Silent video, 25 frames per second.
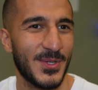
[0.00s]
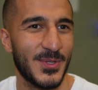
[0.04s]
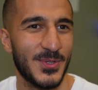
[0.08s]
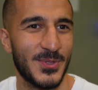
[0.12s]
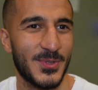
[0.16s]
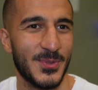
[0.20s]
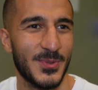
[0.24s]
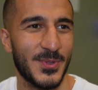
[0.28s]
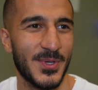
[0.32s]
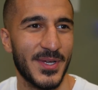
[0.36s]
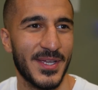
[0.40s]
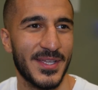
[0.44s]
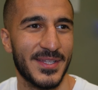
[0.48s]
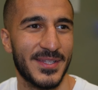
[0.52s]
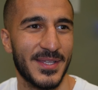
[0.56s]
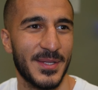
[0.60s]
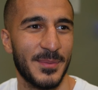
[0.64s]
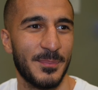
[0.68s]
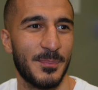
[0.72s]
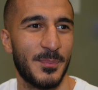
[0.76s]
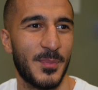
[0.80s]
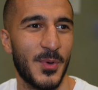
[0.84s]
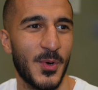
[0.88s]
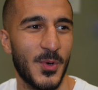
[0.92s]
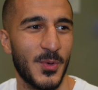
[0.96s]
doing it in
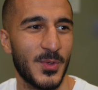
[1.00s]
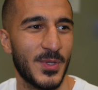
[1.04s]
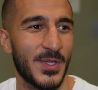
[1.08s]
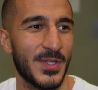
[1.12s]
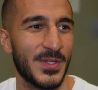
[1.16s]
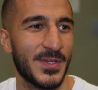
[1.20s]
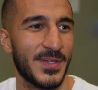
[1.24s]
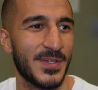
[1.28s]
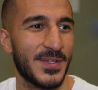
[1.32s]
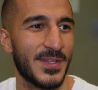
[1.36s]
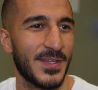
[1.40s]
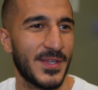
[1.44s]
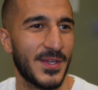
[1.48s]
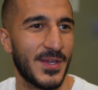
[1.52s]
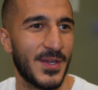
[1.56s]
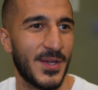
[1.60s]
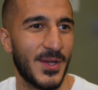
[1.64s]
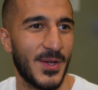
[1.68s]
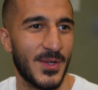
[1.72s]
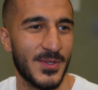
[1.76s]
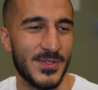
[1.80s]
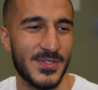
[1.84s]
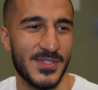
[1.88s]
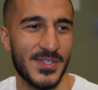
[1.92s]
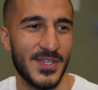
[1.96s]
Poland
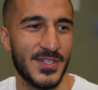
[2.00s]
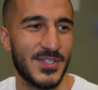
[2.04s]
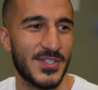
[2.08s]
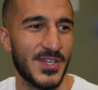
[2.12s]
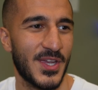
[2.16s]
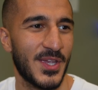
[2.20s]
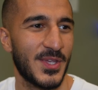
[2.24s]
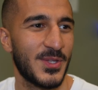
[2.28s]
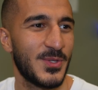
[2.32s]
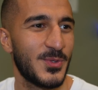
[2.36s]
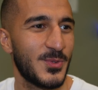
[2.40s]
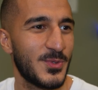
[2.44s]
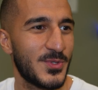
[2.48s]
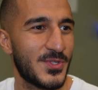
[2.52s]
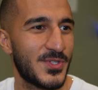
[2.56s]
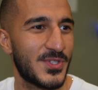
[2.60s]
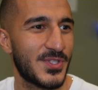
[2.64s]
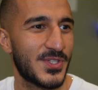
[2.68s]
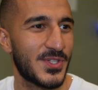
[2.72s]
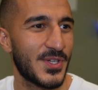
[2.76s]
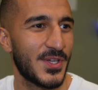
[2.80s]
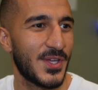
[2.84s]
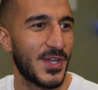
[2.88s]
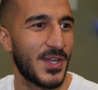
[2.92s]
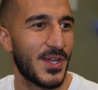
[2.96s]
on such a
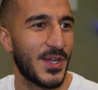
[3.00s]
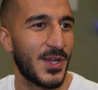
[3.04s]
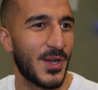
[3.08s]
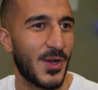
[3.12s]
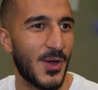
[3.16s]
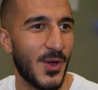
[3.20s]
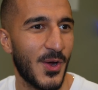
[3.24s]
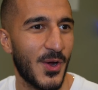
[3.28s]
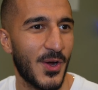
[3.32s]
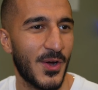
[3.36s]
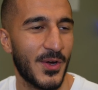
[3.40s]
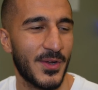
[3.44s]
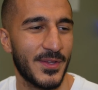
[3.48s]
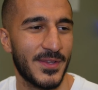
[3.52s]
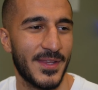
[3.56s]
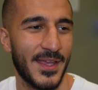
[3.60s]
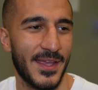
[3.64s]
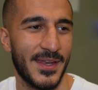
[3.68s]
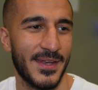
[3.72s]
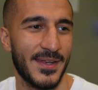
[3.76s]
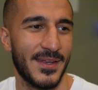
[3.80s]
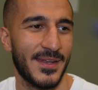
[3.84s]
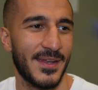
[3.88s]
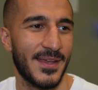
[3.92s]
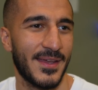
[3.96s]
huge card,
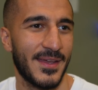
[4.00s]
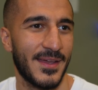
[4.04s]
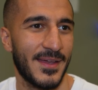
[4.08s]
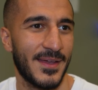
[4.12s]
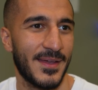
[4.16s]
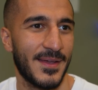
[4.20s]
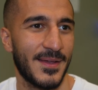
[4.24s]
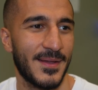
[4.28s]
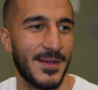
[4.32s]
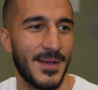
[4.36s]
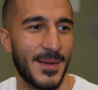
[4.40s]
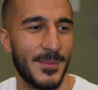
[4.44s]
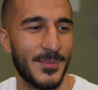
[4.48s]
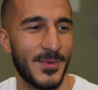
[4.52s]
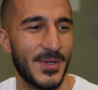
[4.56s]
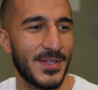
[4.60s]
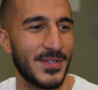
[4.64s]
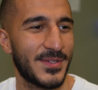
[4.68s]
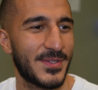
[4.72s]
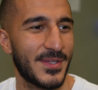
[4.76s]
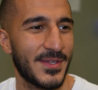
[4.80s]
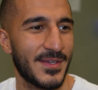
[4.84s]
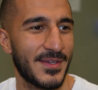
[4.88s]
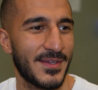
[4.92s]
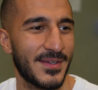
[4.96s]
and I'm ready
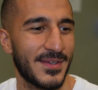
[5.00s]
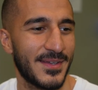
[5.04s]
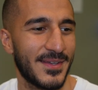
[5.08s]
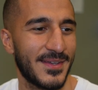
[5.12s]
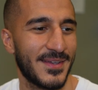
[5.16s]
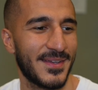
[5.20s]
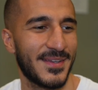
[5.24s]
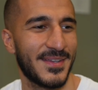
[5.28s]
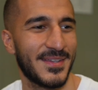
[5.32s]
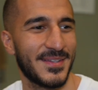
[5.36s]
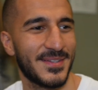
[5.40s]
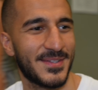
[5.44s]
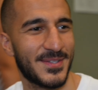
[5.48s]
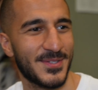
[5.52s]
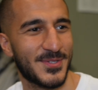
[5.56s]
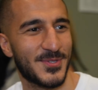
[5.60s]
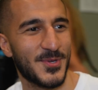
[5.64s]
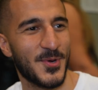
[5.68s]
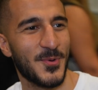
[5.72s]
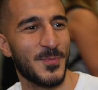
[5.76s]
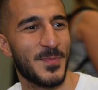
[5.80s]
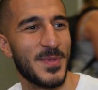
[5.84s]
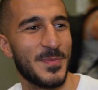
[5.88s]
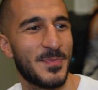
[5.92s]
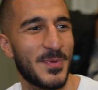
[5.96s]
to
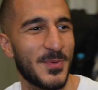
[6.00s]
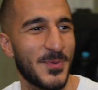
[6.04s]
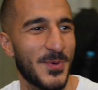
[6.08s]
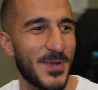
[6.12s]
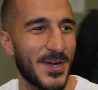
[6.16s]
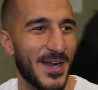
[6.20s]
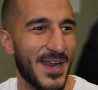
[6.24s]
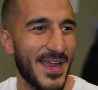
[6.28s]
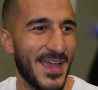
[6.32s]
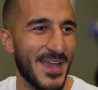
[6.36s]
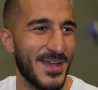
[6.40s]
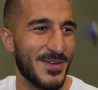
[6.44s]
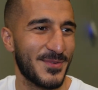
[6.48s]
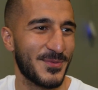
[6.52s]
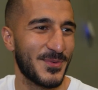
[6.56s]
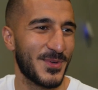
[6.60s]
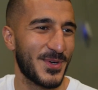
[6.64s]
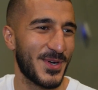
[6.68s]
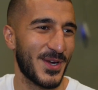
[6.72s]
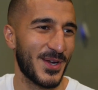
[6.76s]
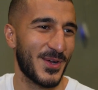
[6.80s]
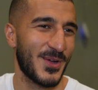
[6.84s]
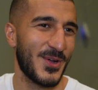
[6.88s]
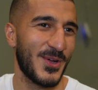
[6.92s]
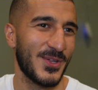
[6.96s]
show people what I have, what
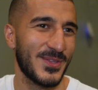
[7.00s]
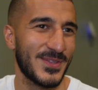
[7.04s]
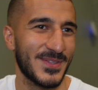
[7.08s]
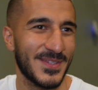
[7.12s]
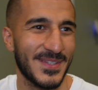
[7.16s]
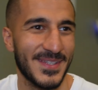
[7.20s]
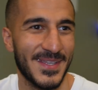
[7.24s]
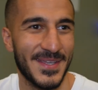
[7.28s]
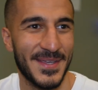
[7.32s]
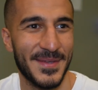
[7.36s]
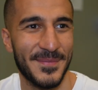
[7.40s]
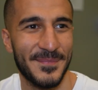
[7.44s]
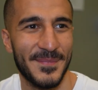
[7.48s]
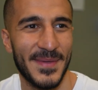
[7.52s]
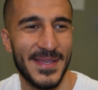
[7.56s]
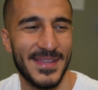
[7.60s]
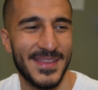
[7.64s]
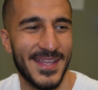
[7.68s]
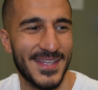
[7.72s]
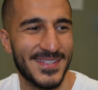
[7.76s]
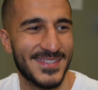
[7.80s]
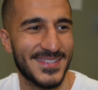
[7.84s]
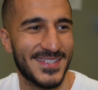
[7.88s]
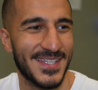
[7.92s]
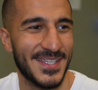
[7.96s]
I got, make
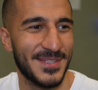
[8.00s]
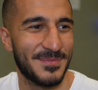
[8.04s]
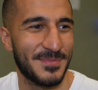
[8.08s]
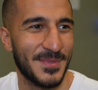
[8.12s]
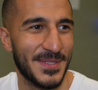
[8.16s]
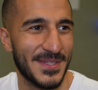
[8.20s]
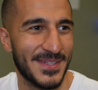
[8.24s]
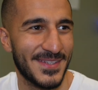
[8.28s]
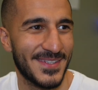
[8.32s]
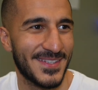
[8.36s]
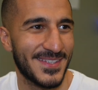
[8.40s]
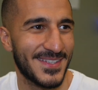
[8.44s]
that statement.